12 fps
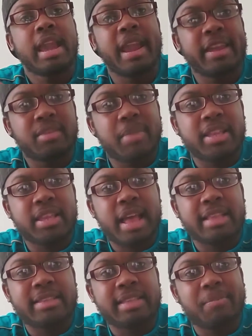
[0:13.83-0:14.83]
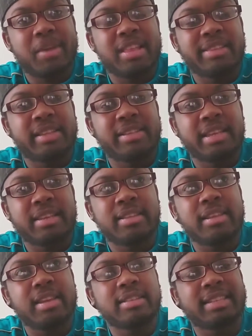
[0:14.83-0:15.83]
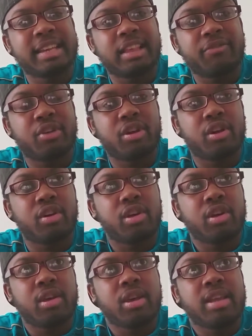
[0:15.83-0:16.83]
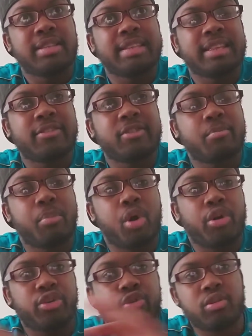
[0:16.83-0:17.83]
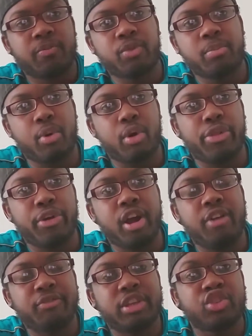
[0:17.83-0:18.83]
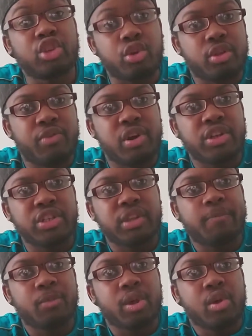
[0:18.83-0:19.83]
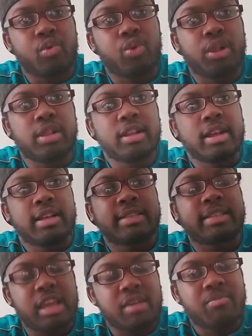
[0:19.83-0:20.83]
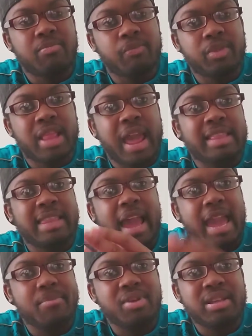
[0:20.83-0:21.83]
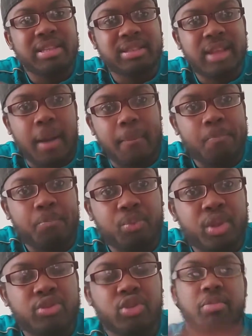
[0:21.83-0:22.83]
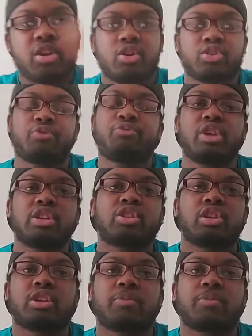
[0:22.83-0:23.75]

anybody that step inside of the border of his universe, will seem like time is stopped. So because of this,